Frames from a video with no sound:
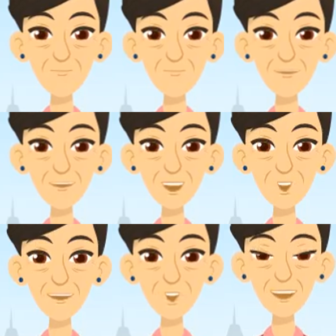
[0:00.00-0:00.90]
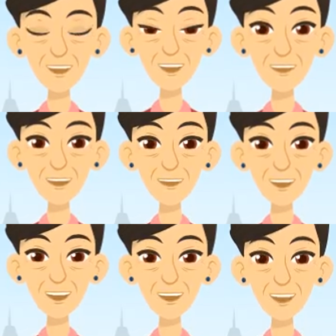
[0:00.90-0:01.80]
Article 2
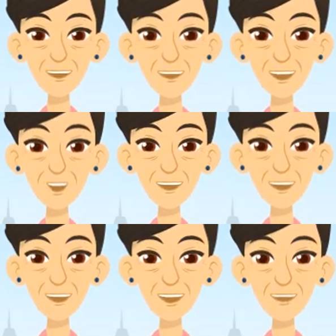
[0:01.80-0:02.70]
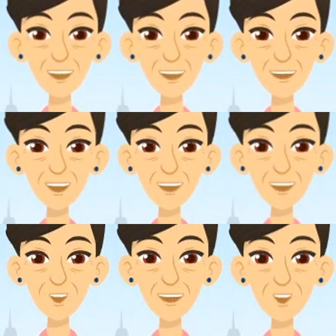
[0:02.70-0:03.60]
enumerates the powers and
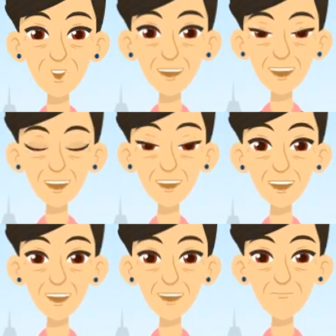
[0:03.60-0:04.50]
responsibilities of the President.